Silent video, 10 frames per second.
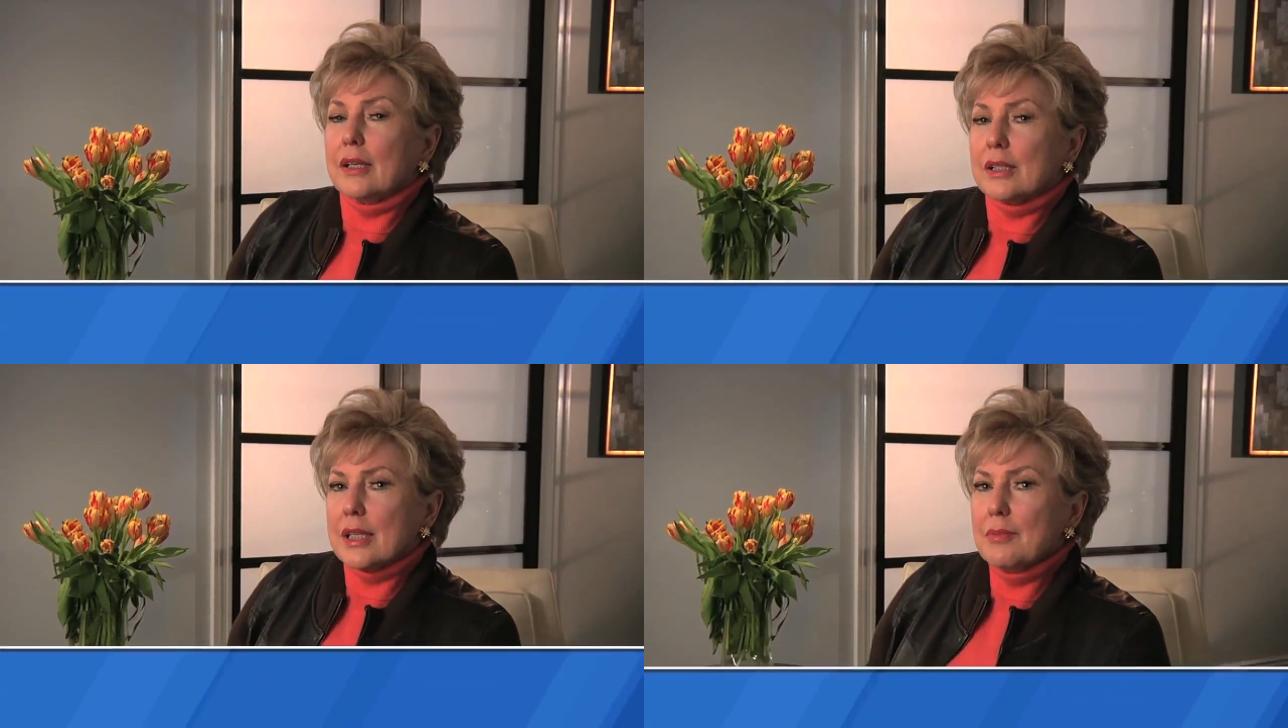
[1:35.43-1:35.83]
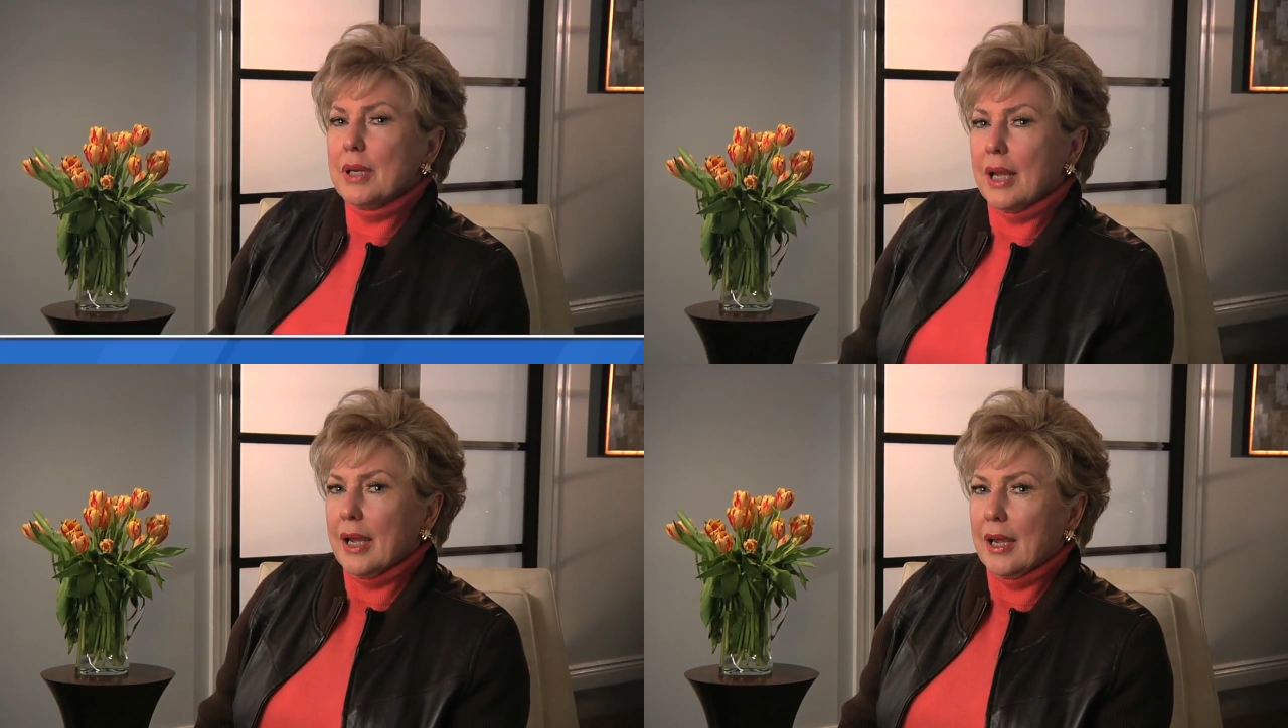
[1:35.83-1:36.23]

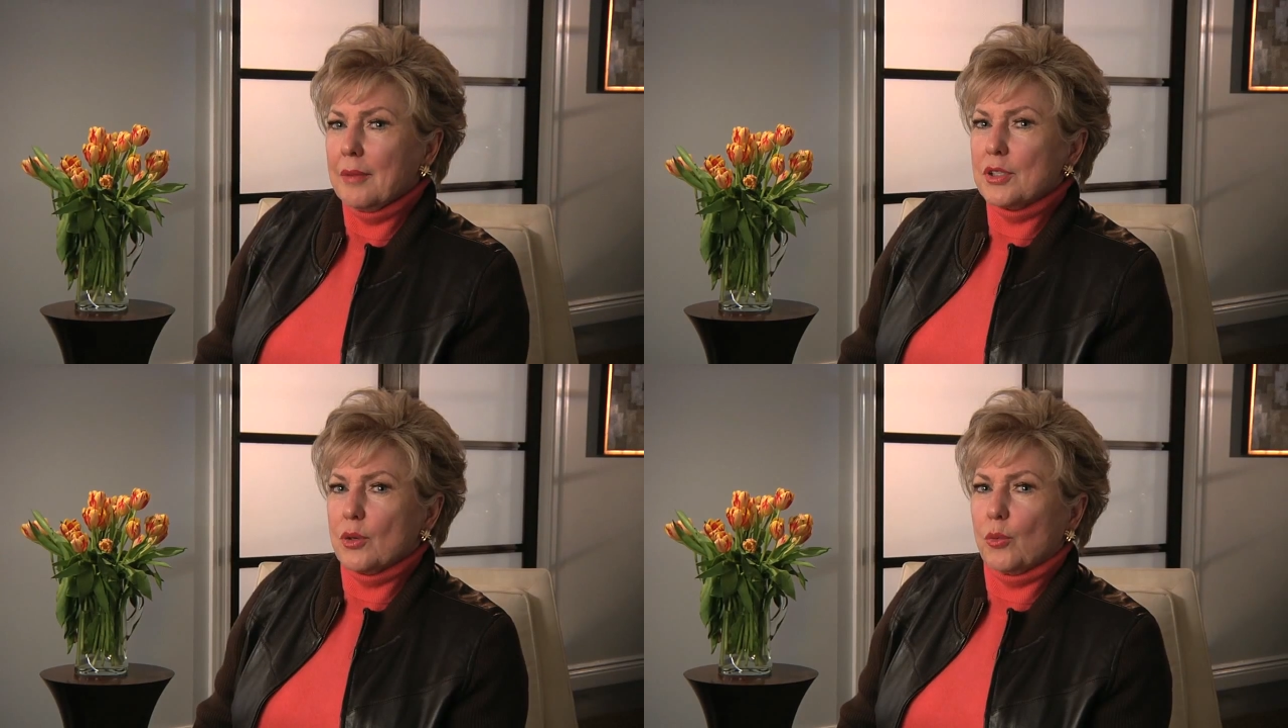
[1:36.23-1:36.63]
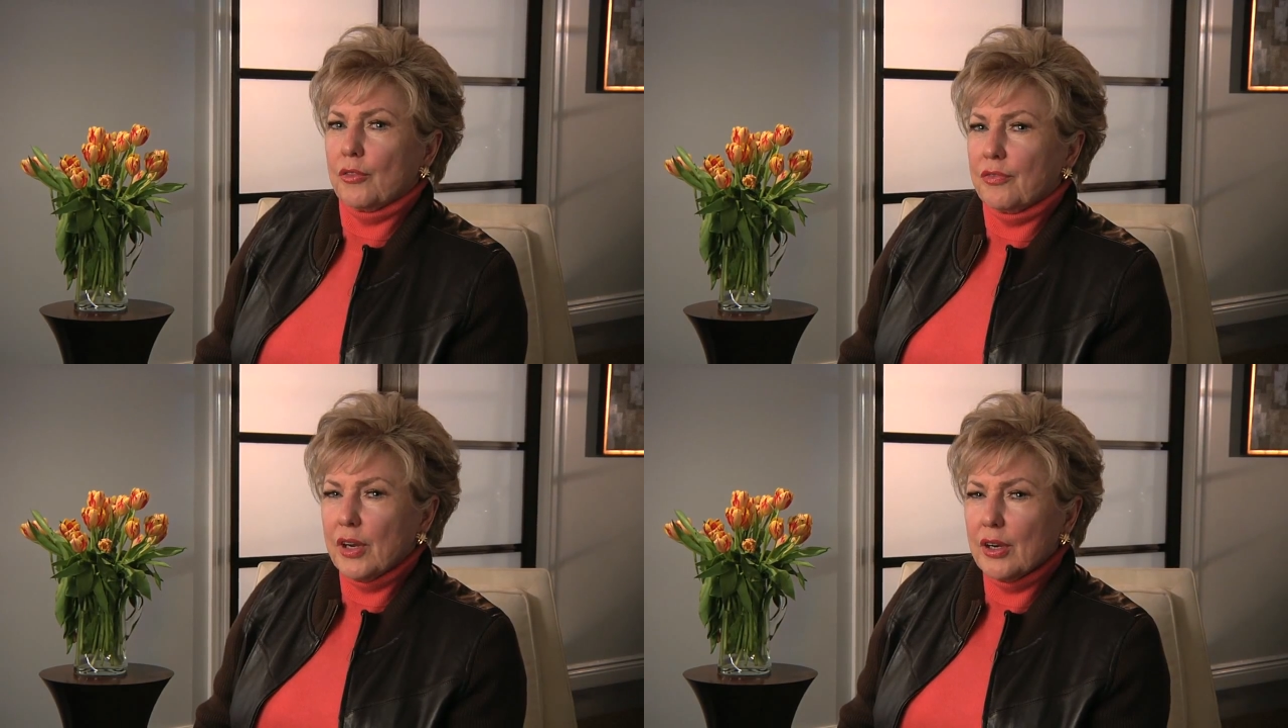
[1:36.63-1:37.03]
Sometimes we're
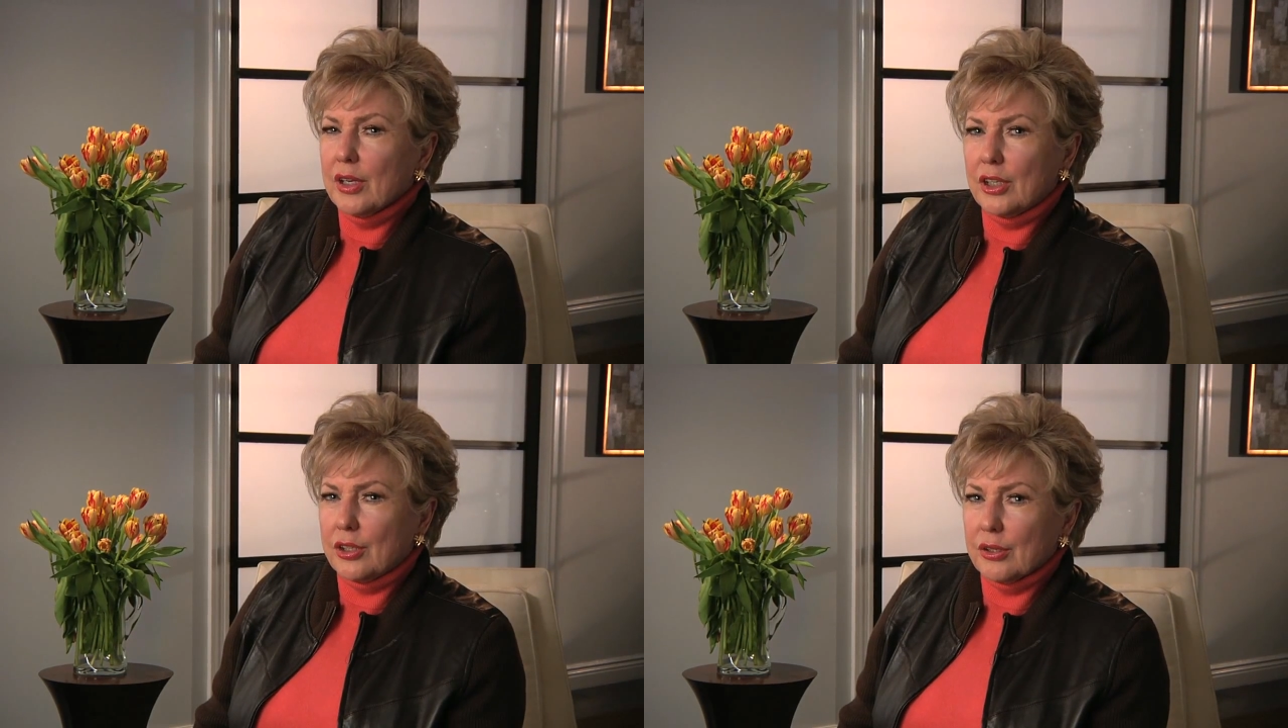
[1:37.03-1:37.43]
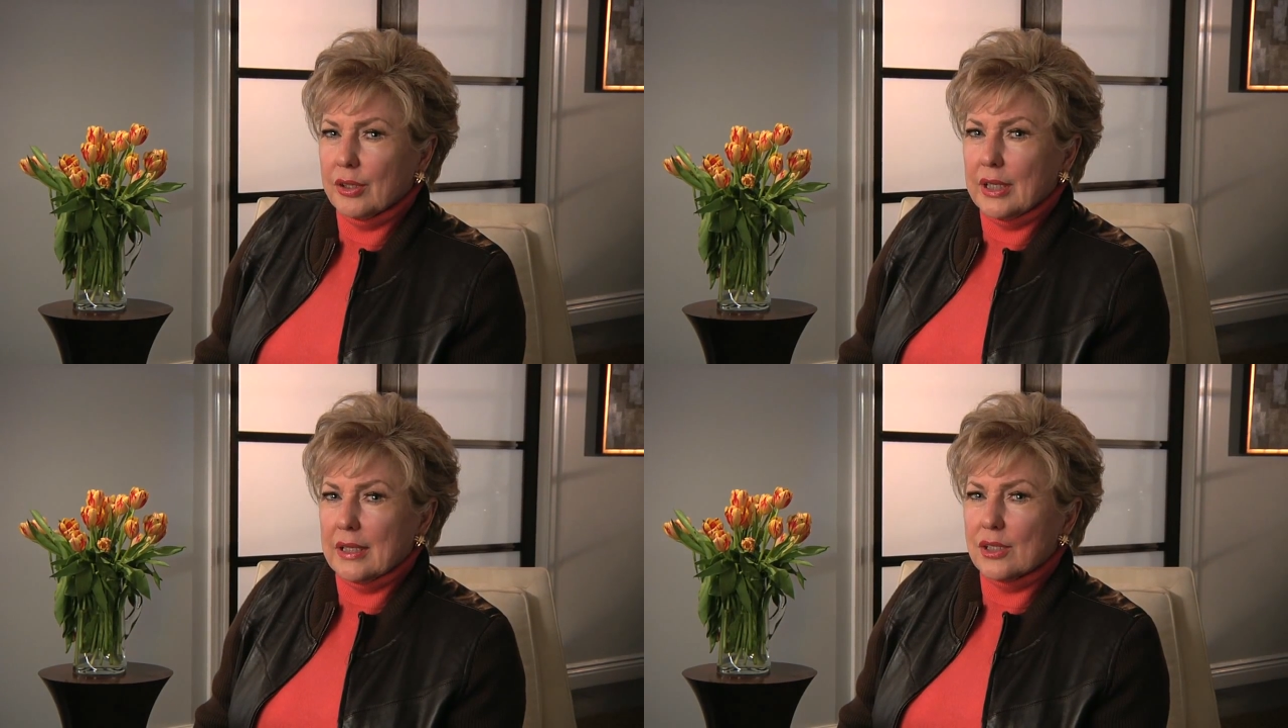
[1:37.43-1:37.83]
very
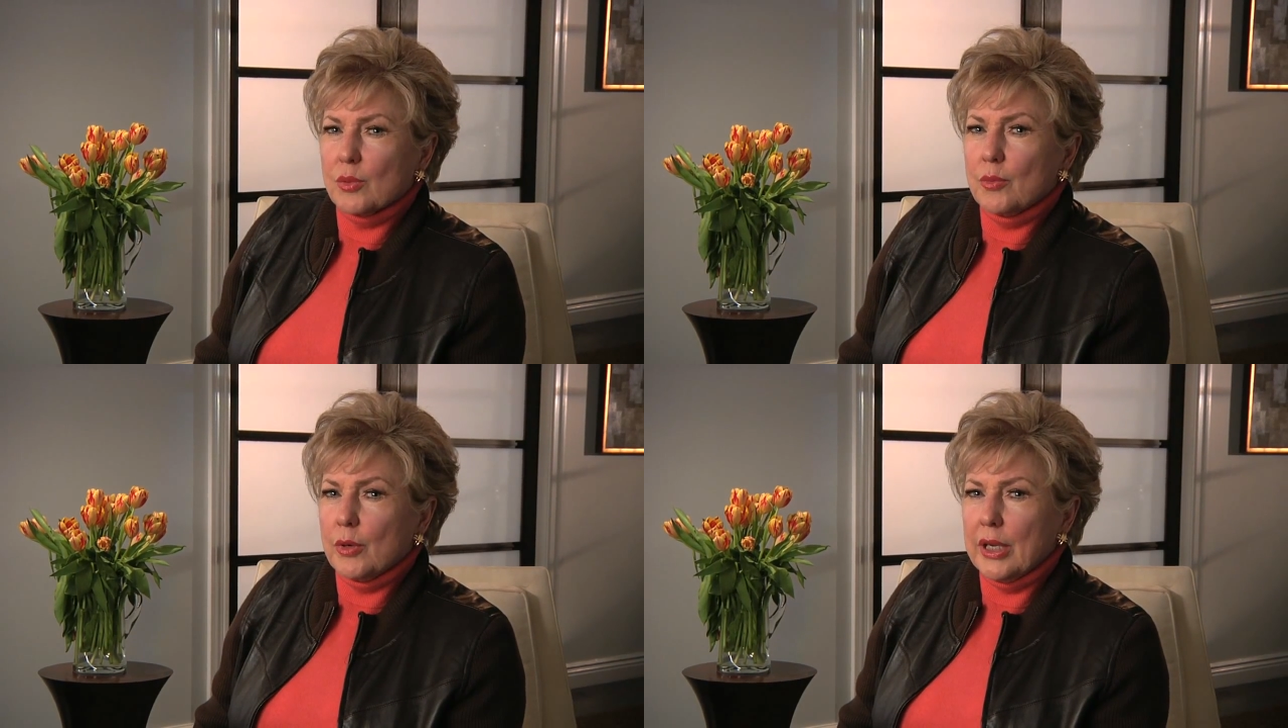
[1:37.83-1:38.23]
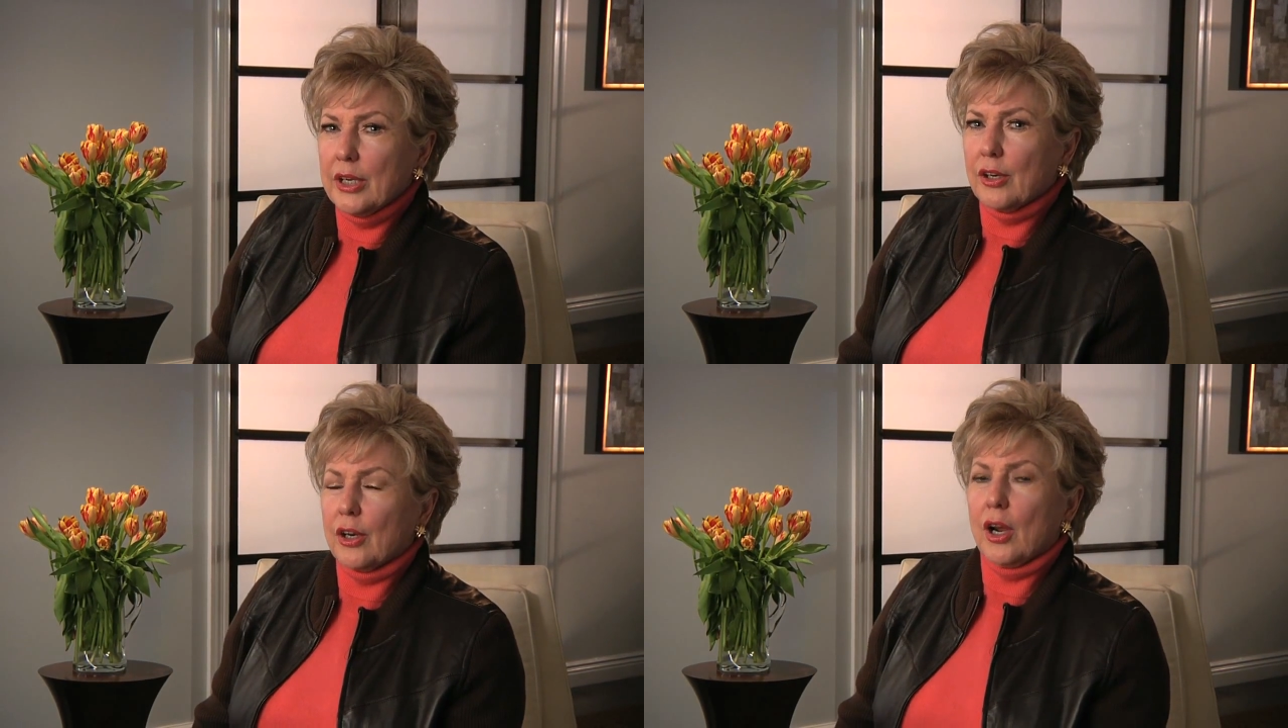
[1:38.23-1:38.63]
curious when we
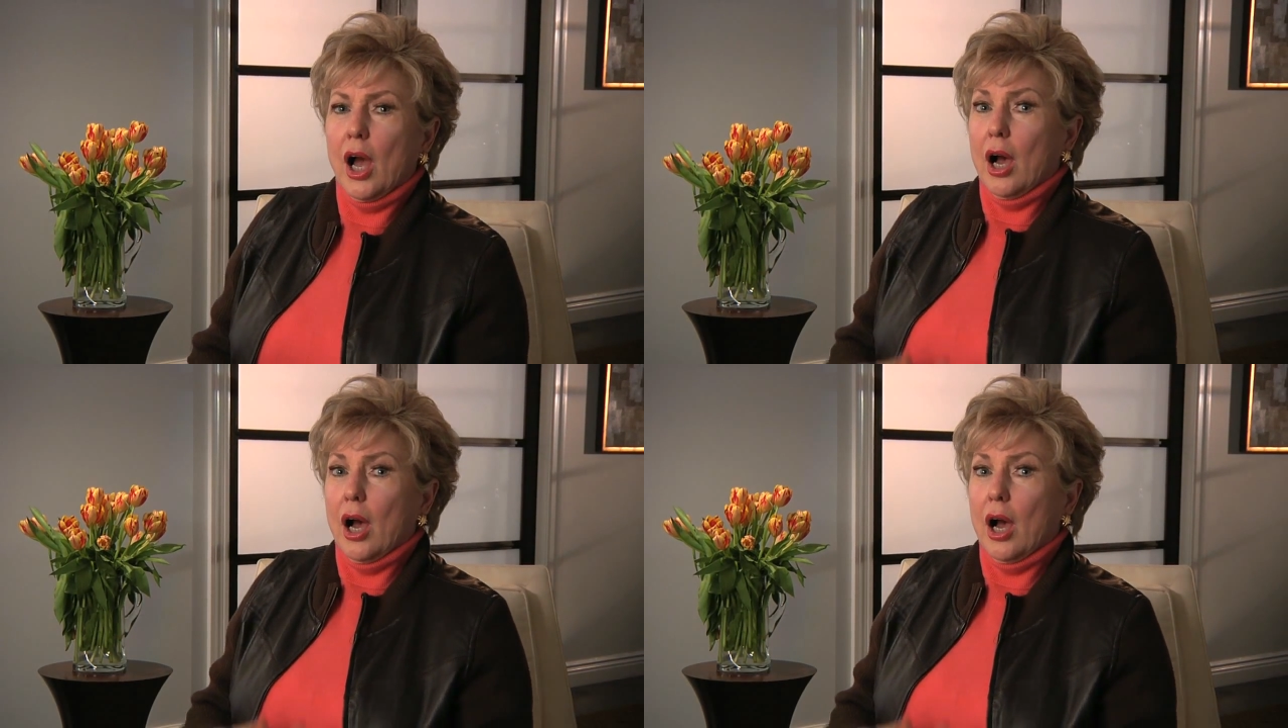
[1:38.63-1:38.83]
hear